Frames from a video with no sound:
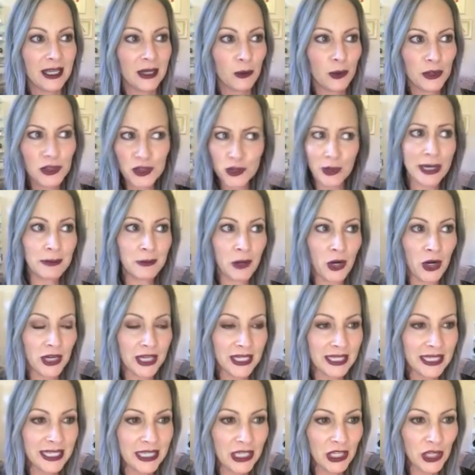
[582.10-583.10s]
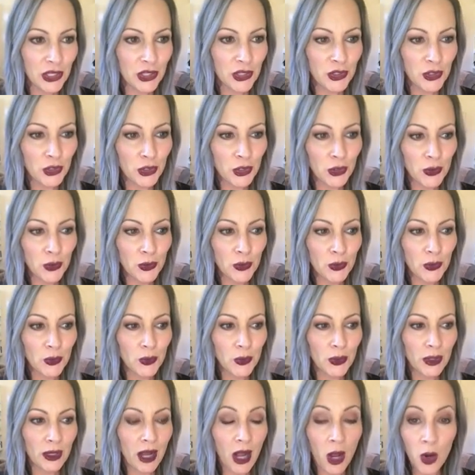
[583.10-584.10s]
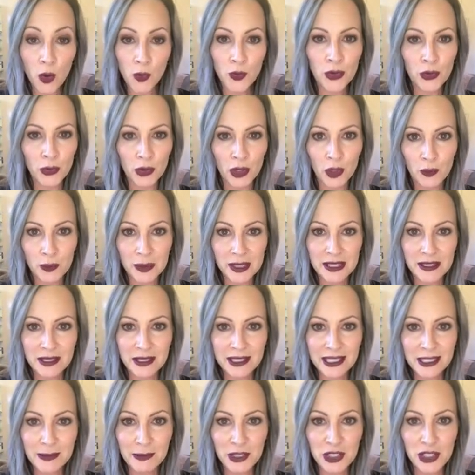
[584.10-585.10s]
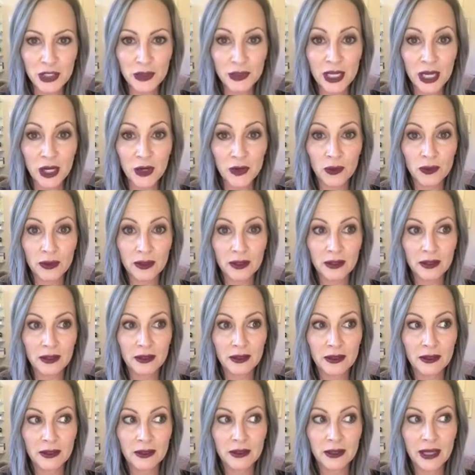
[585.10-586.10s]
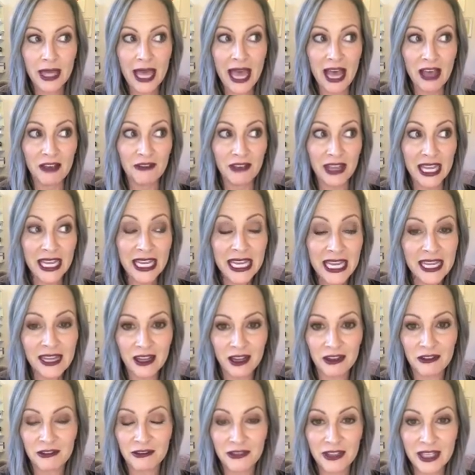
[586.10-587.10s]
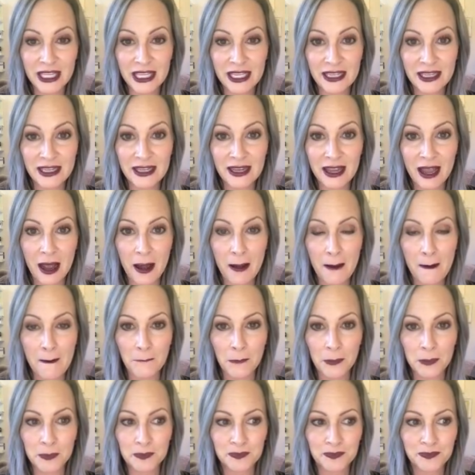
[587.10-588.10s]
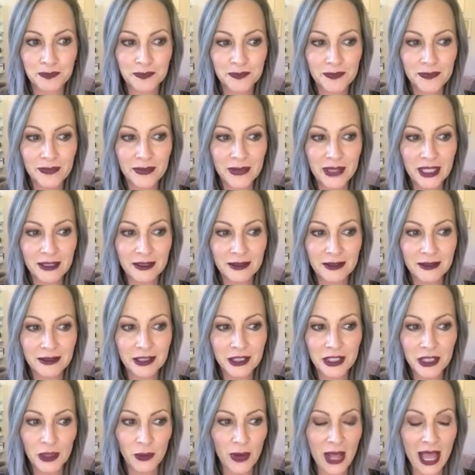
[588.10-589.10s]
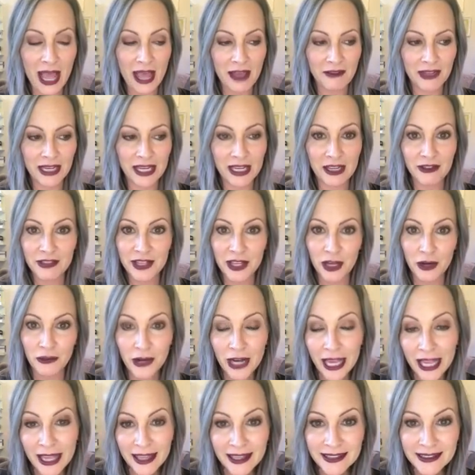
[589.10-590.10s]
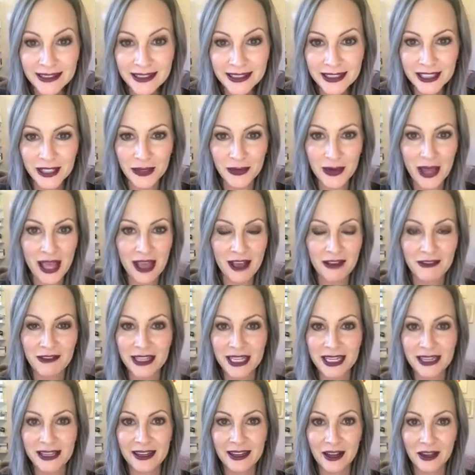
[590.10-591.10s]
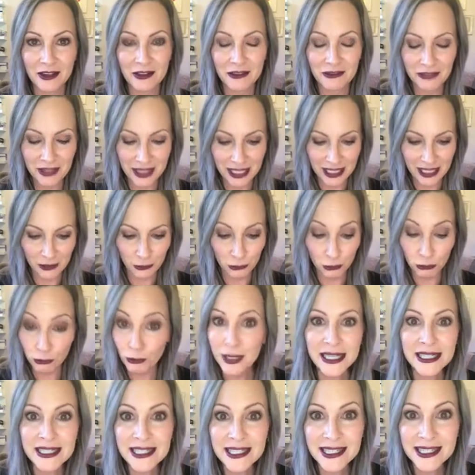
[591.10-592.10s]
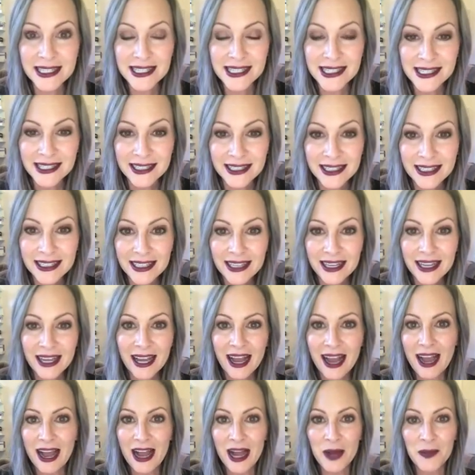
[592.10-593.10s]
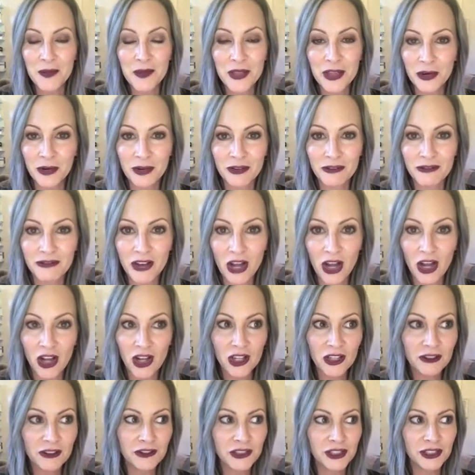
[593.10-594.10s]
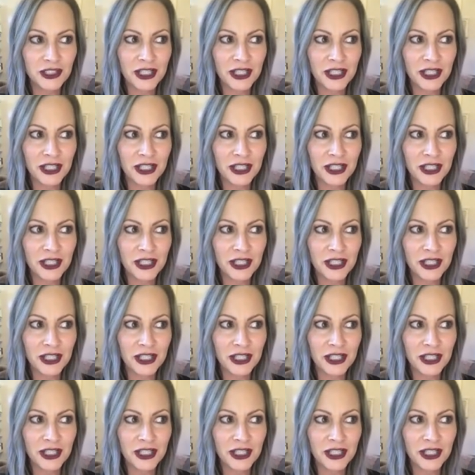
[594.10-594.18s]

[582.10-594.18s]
With direct marketing, you own your own business, but you don't have any of the overhead. You don't have any of the risks. that are involved.